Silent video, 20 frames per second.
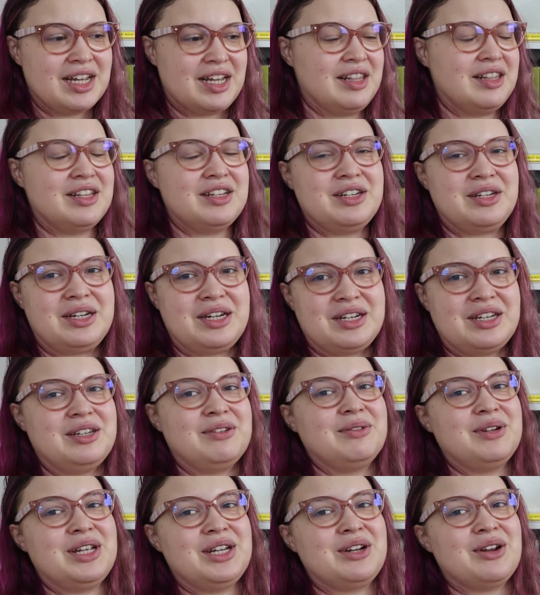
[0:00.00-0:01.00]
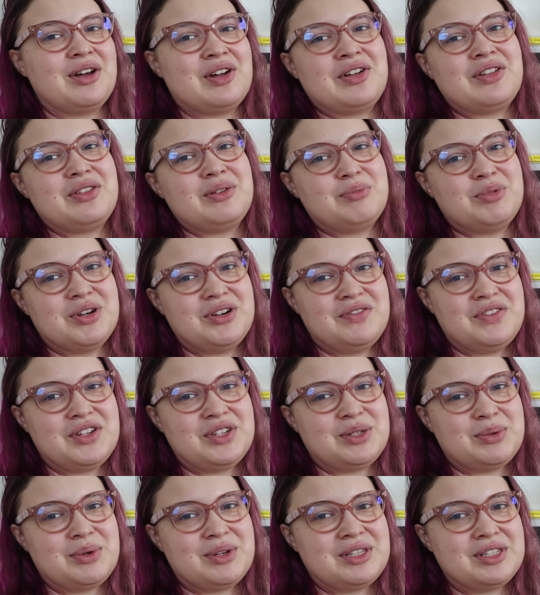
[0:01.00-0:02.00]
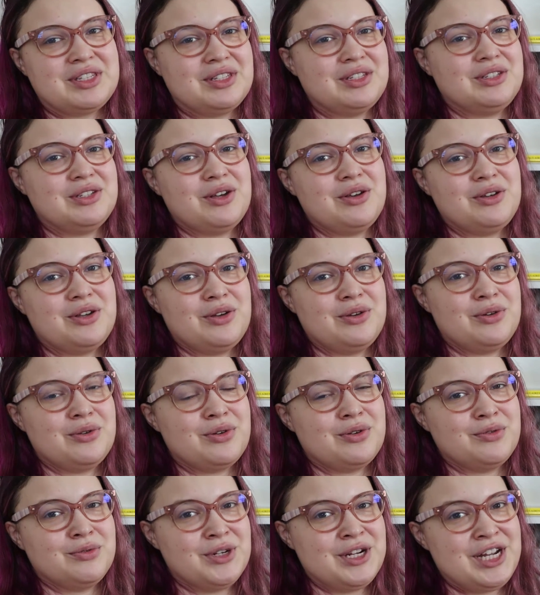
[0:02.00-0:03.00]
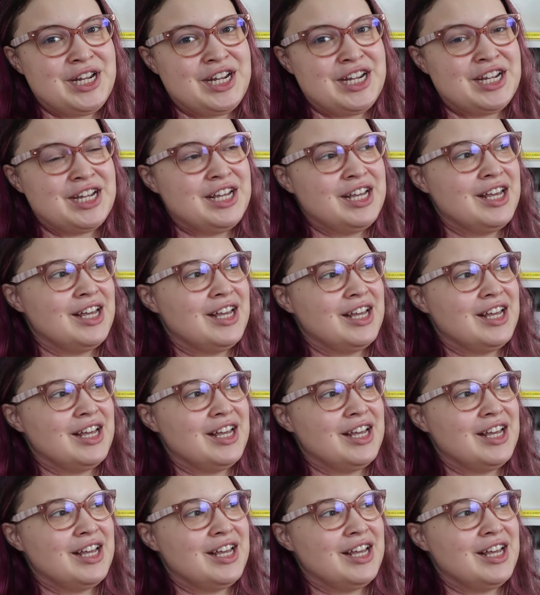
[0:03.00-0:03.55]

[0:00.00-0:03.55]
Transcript: and then you need to read all the previous ones in Tokyo Ghoul Re,